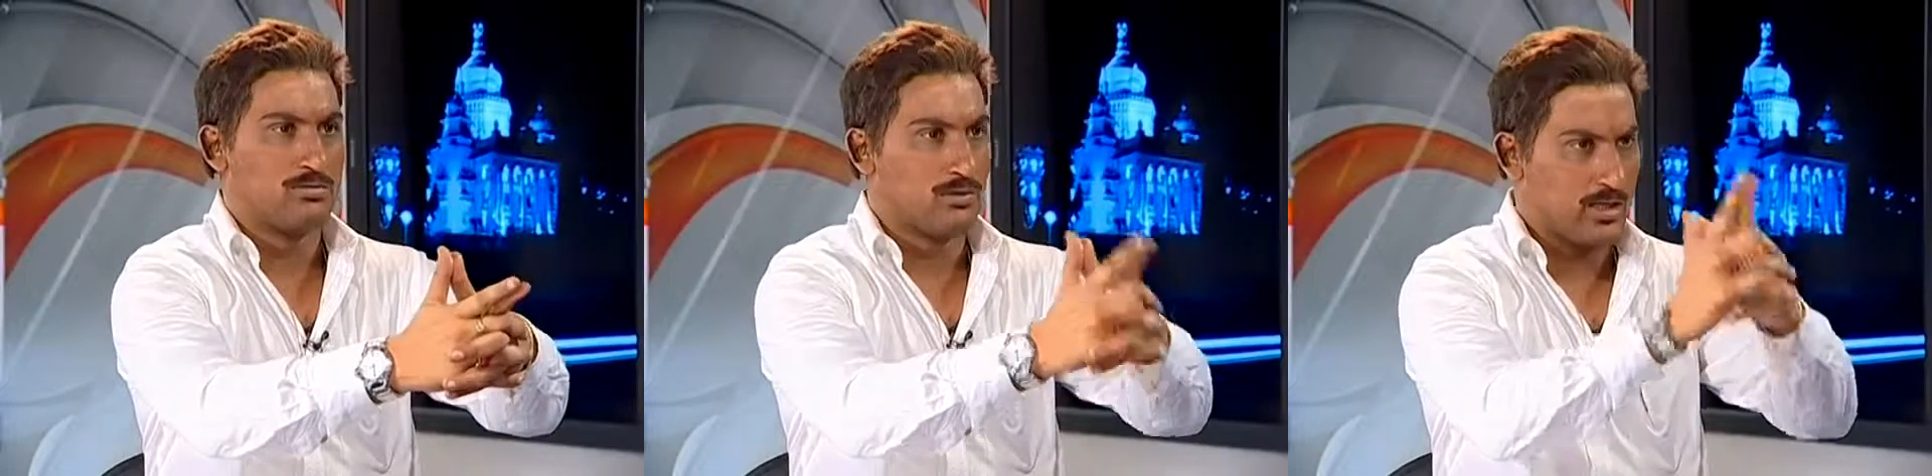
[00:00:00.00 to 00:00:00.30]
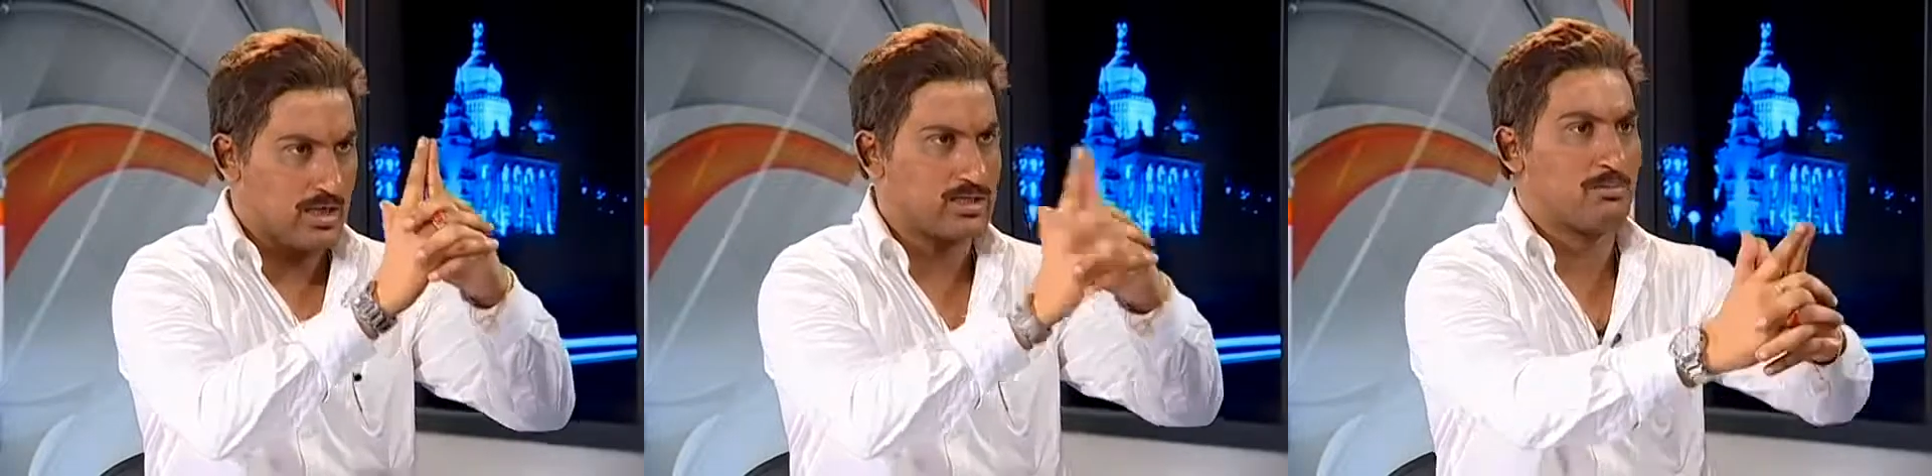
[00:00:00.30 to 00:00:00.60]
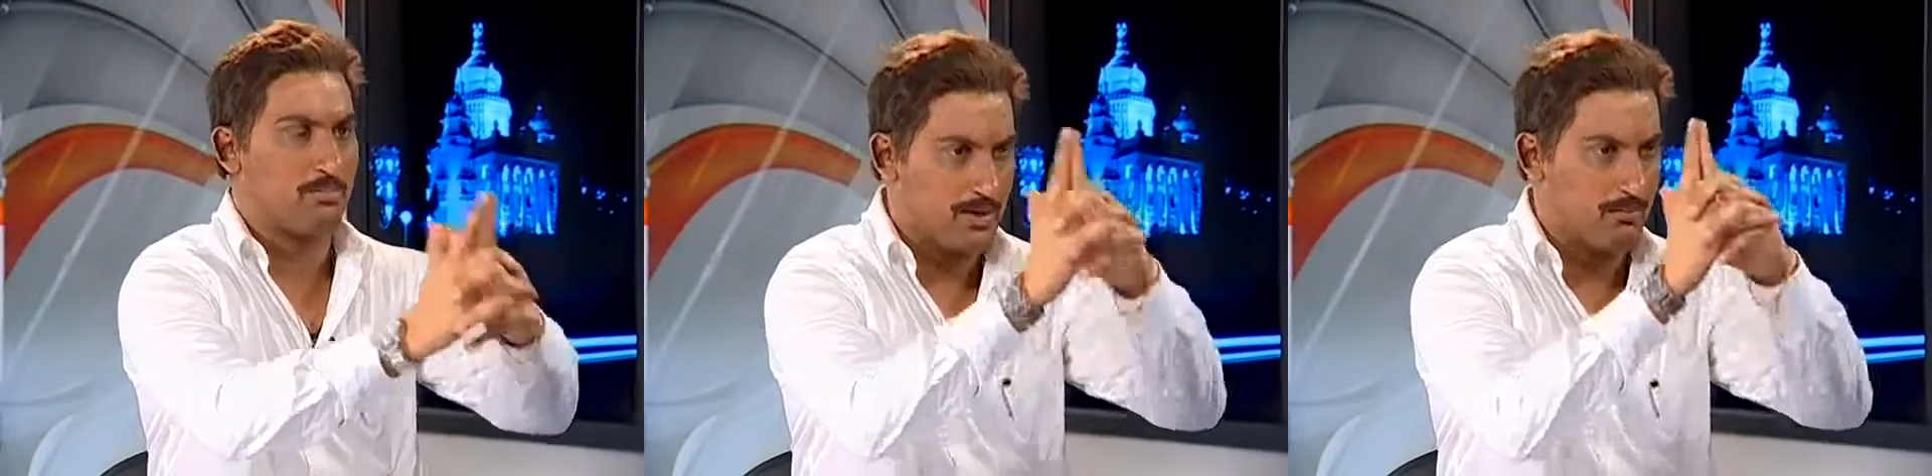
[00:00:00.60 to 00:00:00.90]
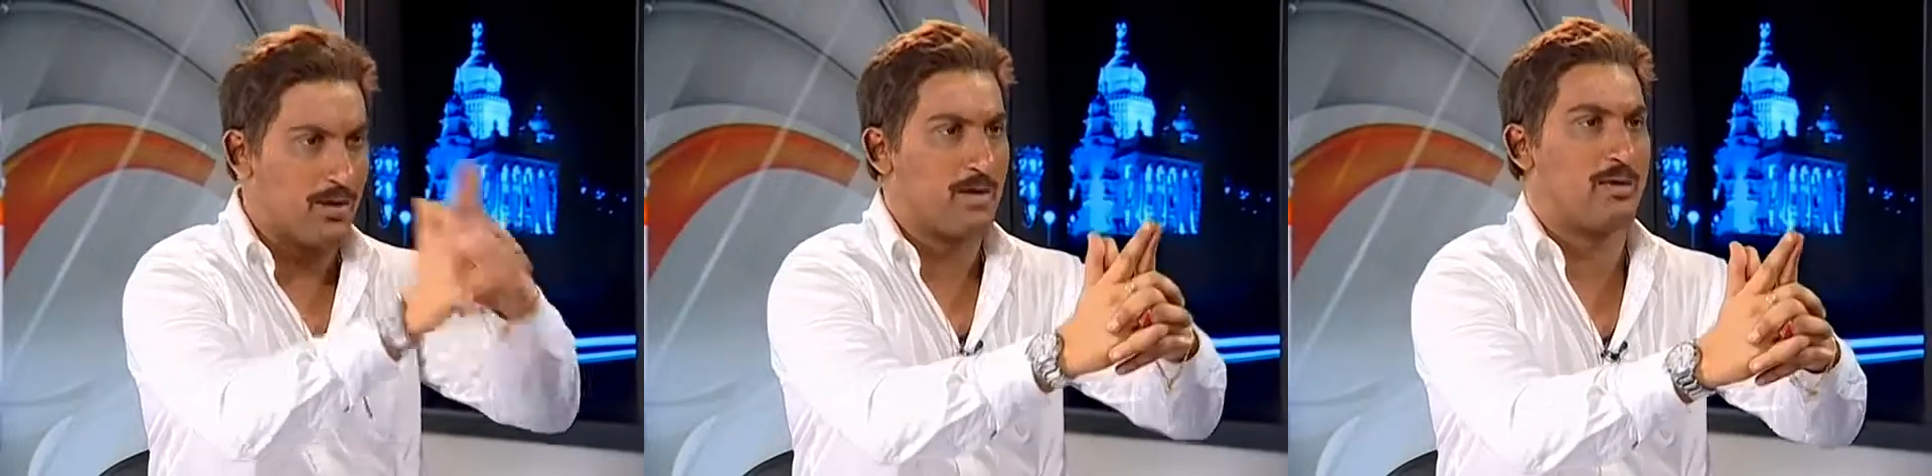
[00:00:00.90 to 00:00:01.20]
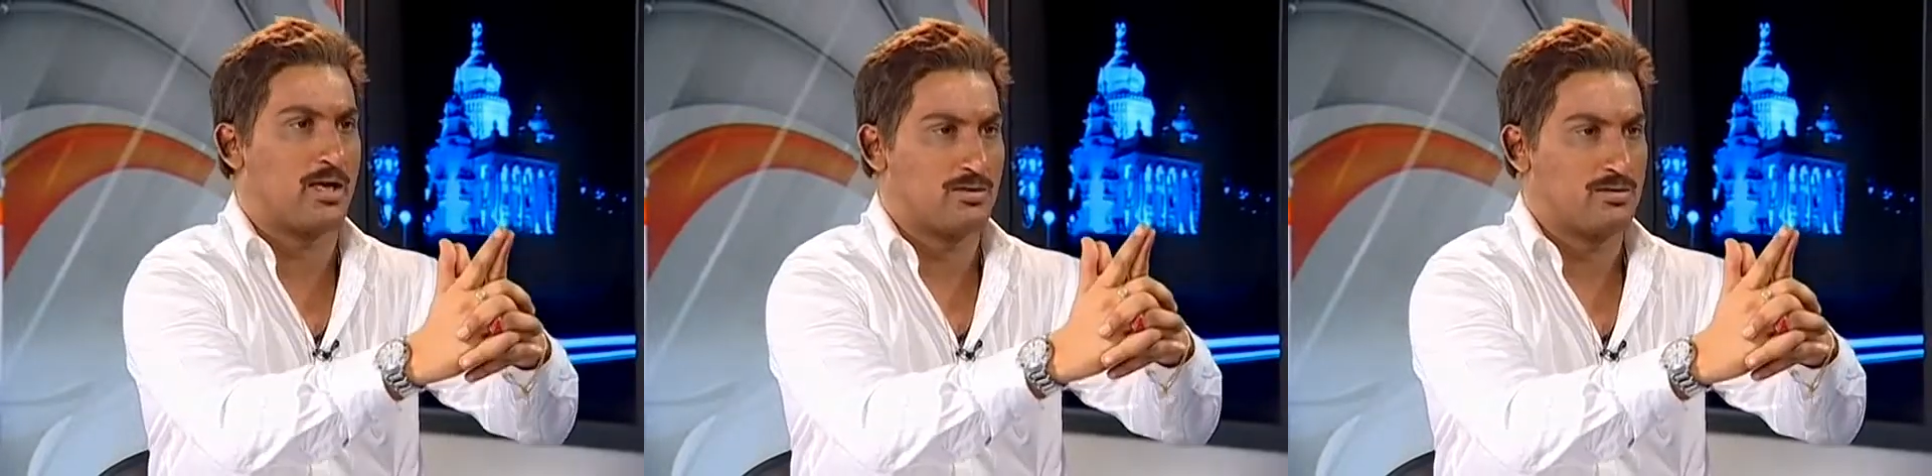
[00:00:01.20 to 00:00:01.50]
you are also been
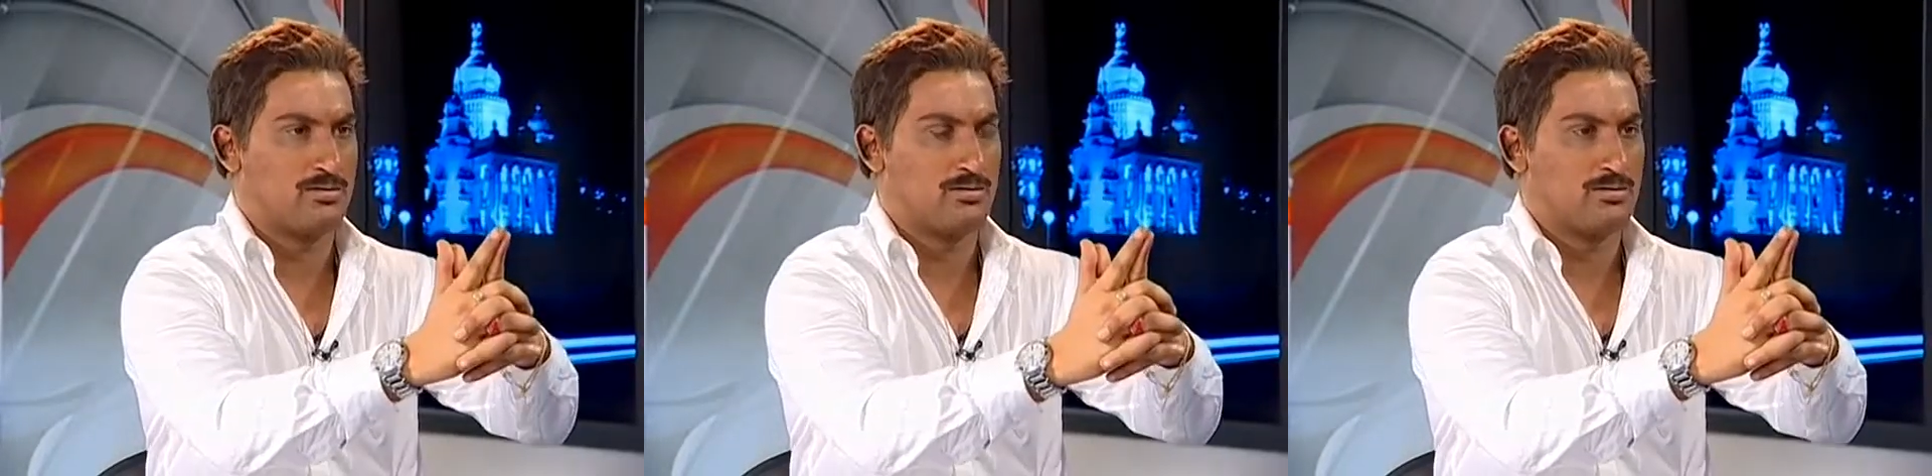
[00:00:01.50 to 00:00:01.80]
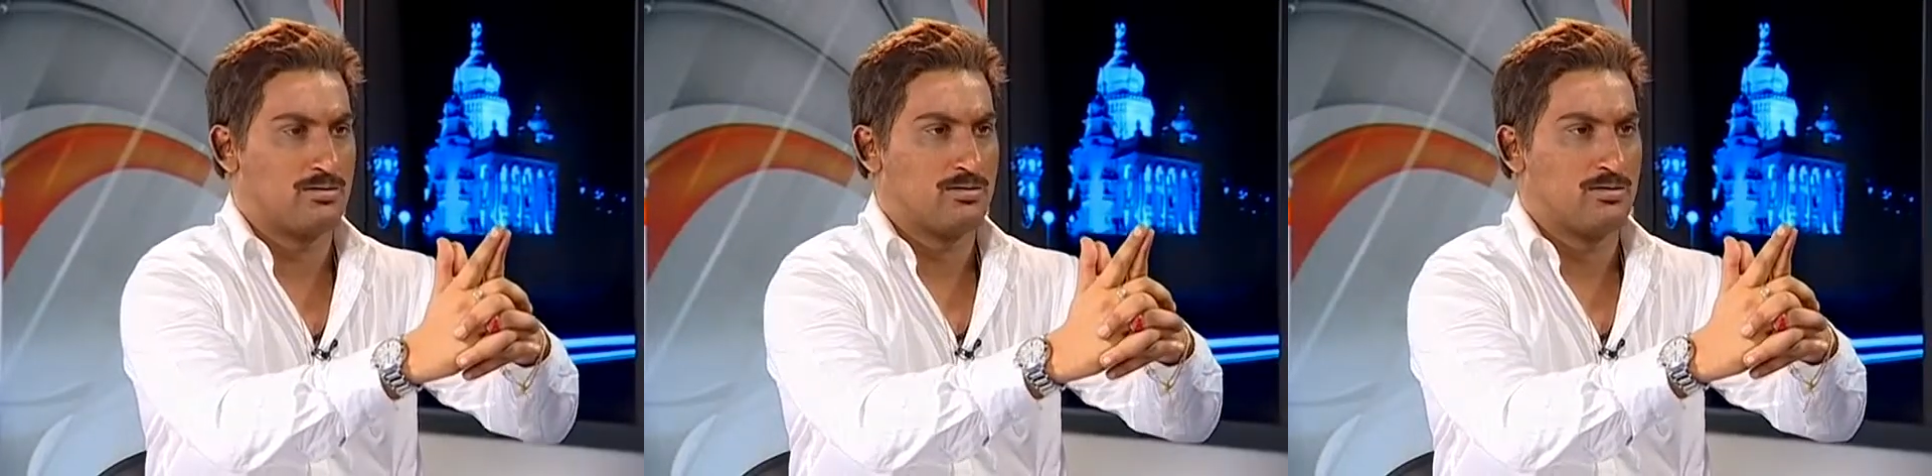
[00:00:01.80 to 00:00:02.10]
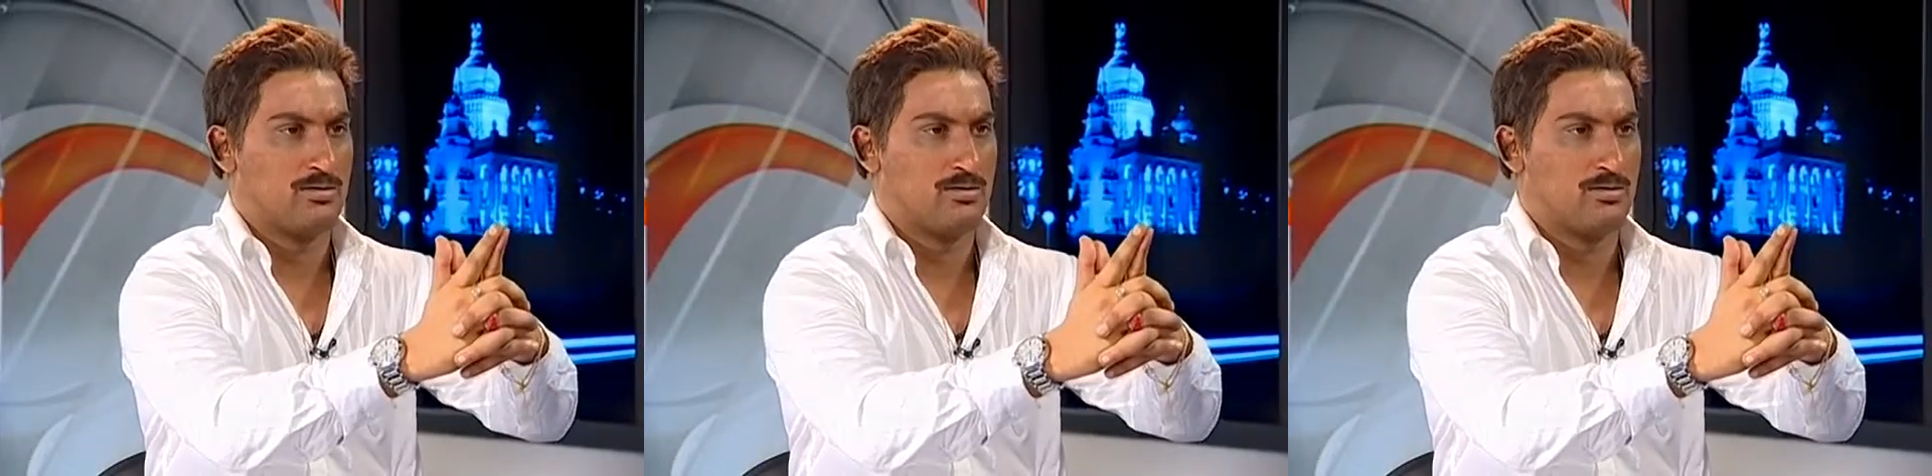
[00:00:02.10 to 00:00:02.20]
baby you